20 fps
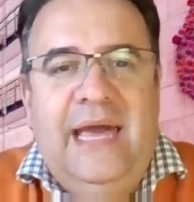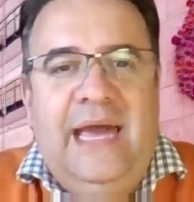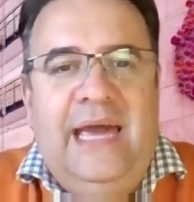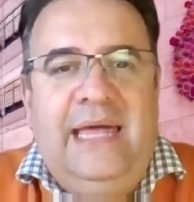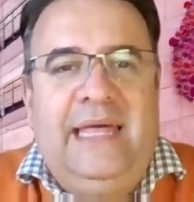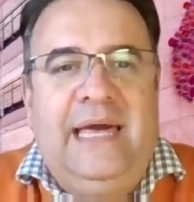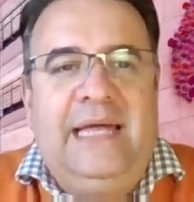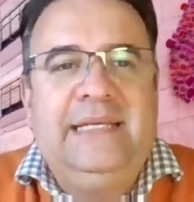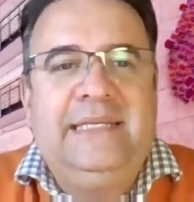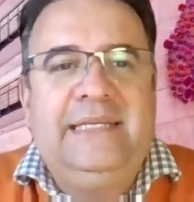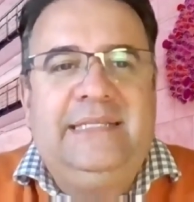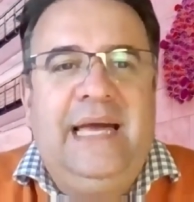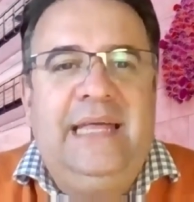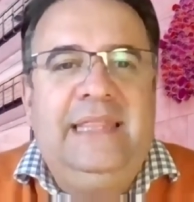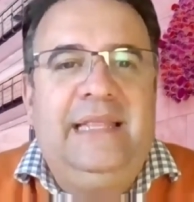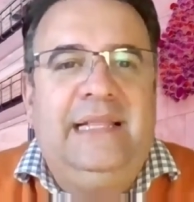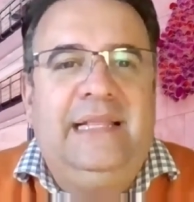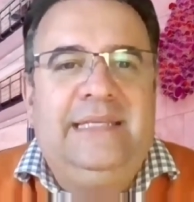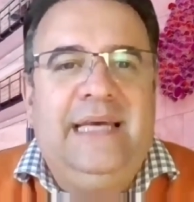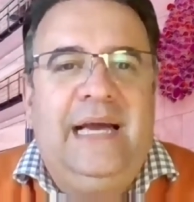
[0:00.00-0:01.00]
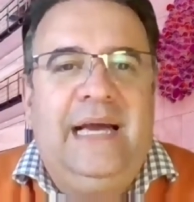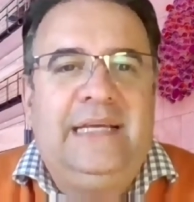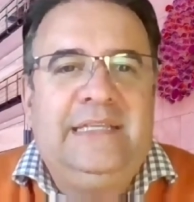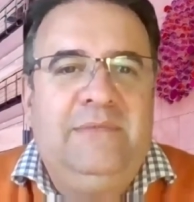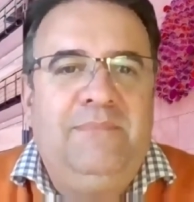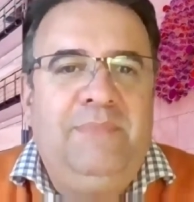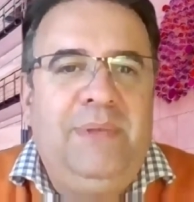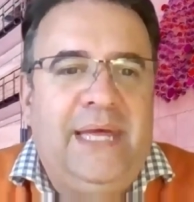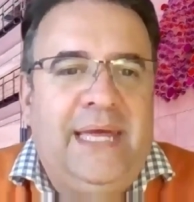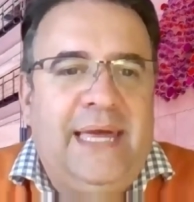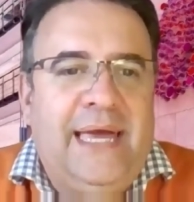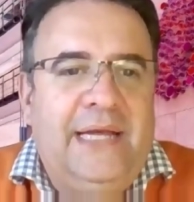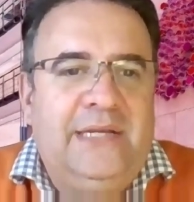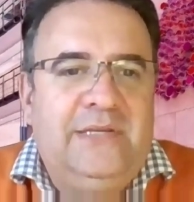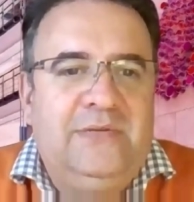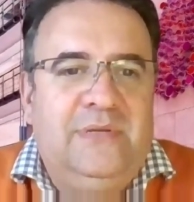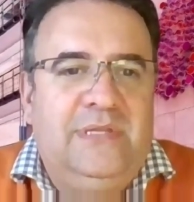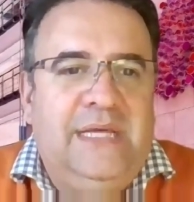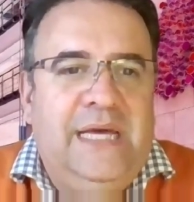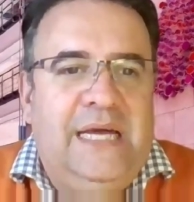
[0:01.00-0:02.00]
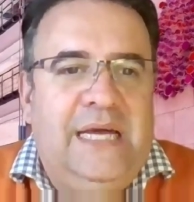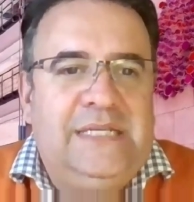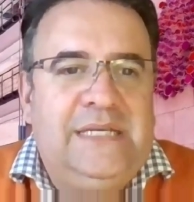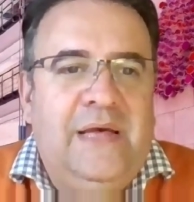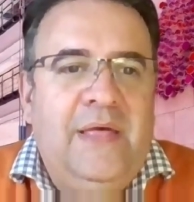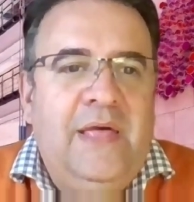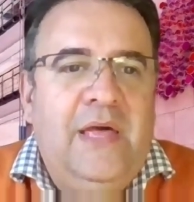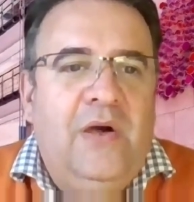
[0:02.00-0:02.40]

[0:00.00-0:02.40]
and understand the tax implications of that.